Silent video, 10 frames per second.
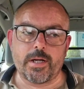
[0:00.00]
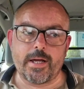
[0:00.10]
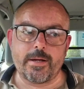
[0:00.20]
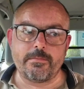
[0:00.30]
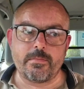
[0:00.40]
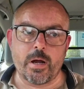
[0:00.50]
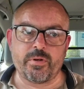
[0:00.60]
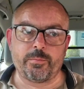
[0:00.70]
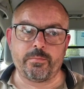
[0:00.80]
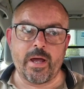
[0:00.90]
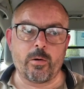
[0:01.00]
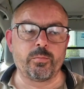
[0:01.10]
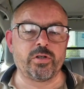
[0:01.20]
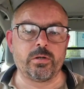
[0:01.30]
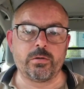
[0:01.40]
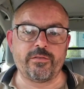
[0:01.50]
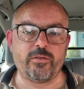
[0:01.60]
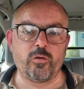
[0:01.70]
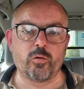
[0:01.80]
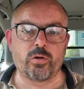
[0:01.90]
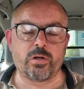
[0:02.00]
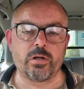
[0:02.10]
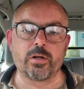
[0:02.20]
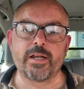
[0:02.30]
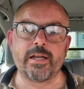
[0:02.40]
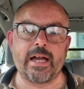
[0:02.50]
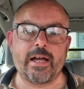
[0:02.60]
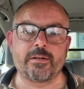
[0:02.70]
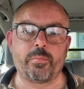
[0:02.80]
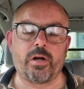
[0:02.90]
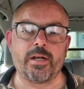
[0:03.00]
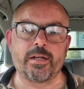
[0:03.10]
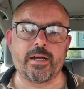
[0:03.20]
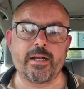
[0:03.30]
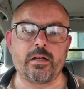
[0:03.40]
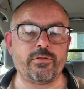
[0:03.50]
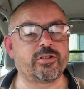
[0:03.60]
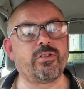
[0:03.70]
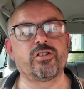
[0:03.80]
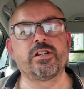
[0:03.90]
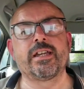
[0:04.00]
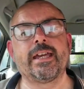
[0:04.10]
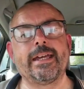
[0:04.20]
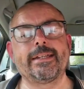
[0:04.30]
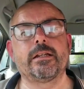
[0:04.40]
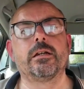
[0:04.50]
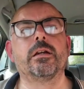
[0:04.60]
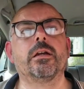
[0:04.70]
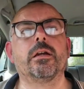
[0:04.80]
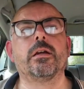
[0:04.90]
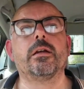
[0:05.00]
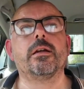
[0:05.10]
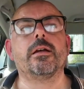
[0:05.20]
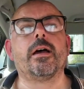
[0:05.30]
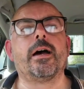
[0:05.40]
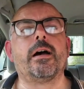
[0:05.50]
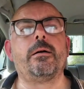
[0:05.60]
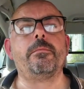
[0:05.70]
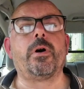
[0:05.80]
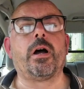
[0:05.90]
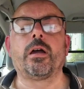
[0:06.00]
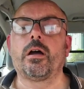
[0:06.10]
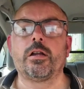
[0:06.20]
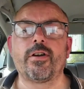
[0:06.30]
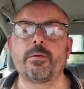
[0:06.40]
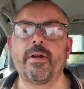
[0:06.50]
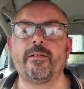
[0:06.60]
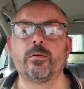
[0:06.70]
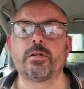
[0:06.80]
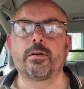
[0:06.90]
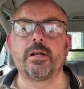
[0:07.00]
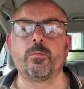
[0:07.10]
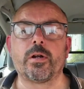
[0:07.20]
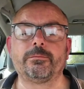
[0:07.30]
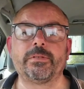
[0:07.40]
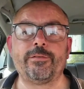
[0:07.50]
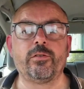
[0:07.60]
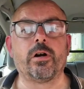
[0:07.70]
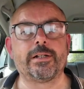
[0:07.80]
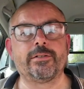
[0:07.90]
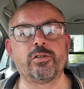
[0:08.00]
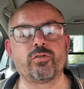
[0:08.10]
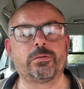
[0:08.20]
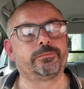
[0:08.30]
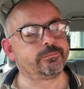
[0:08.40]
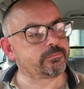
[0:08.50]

Hope it's helped you if you are looking at buying a headlight restoration kit. I highly recommend the Autoglym one if you've got a decent drill.